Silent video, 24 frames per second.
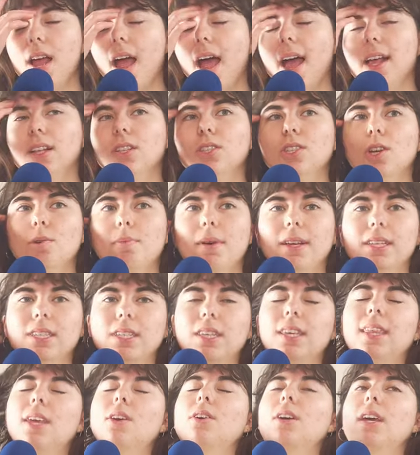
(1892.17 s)
And so
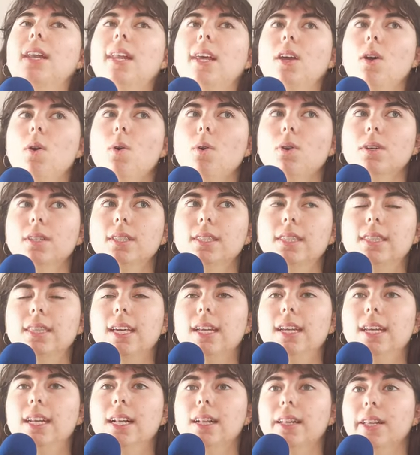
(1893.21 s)
basically they're getting old. They
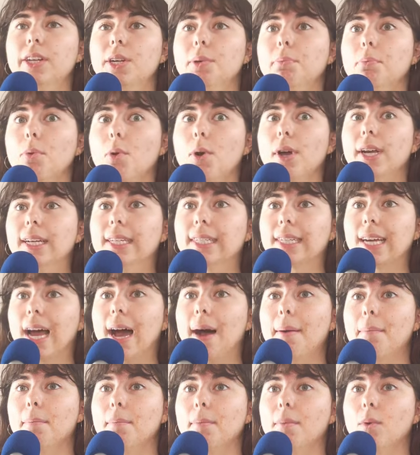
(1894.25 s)
need a little boy to
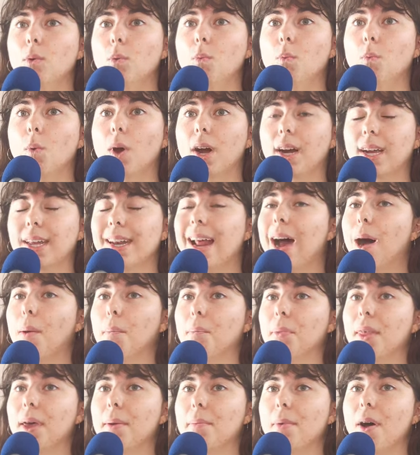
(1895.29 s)
come work and
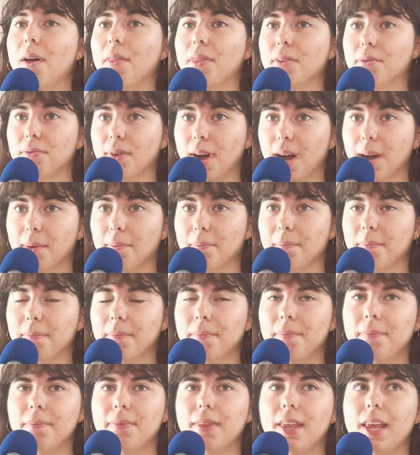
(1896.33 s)
help them on the farm.
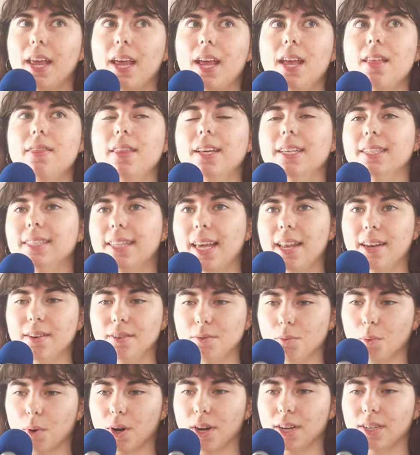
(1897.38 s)
They
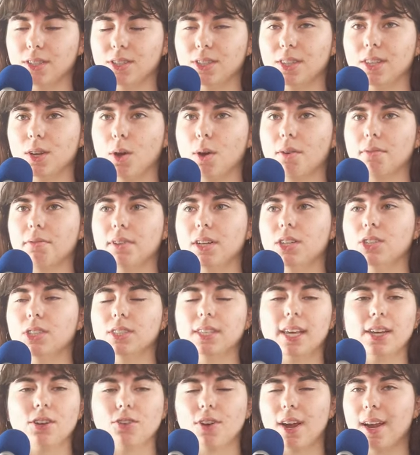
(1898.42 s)
send word to the orphanage to
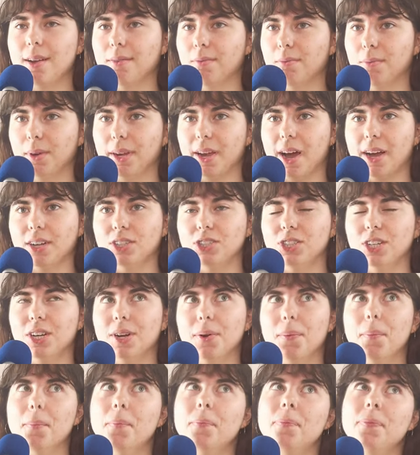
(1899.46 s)
say, great, we got
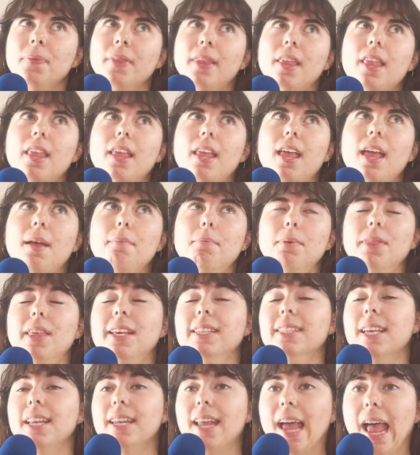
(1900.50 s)
you. But they
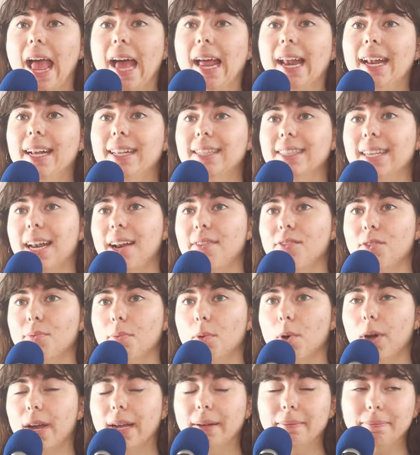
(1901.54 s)
send Anne instead of a
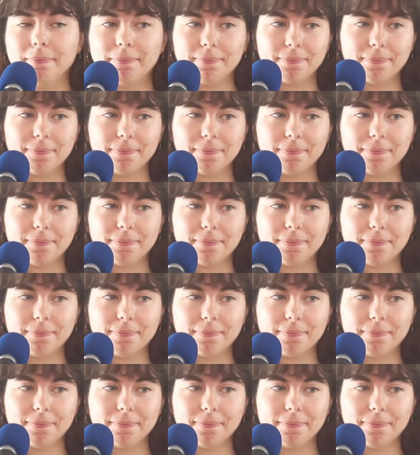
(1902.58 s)
boy.